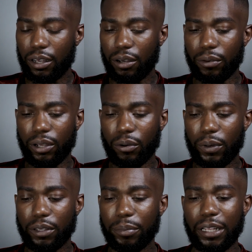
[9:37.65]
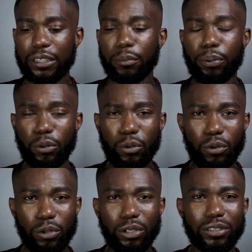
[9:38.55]
I don't know, whether it be like the
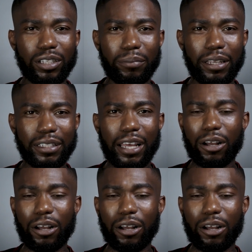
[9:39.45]
pool or something like that.